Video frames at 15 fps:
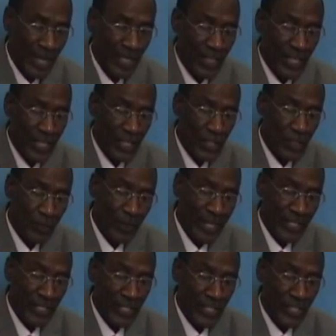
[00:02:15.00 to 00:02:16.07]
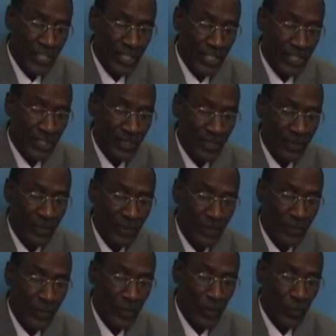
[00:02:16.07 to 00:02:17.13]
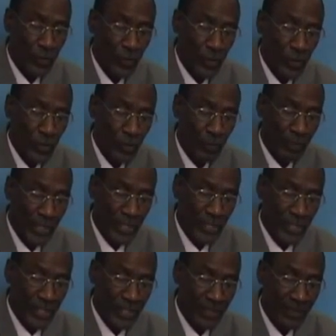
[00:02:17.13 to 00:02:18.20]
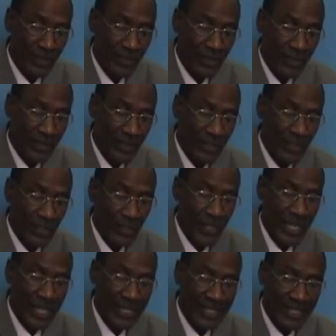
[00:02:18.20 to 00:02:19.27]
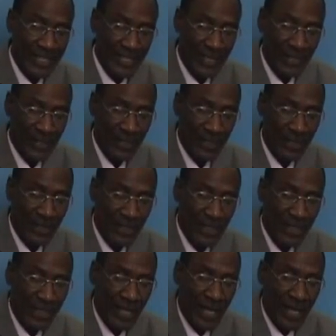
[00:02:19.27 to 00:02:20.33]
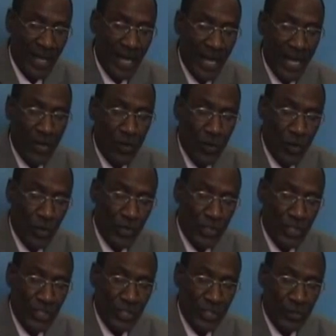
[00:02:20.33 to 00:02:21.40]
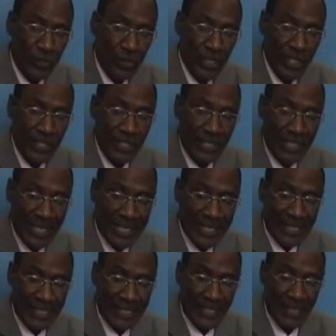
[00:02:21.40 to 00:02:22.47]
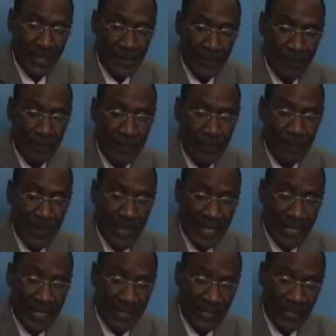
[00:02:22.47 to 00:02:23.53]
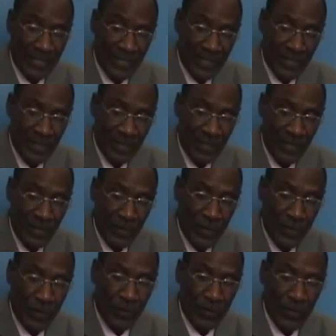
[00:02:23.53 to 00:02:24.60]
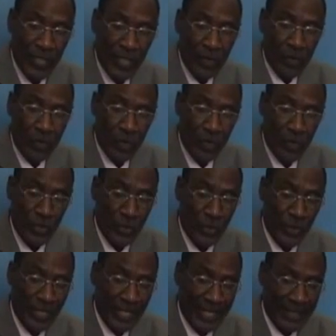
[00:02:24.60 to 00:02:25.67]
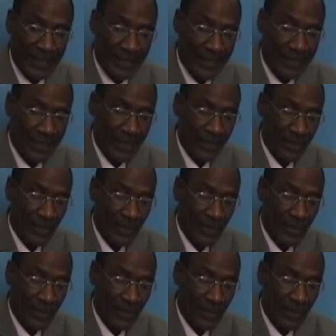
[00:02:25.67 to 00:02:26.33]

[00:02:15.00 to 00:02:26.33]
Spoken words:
other explanation of occupation is that according to the state practice of the colonial days,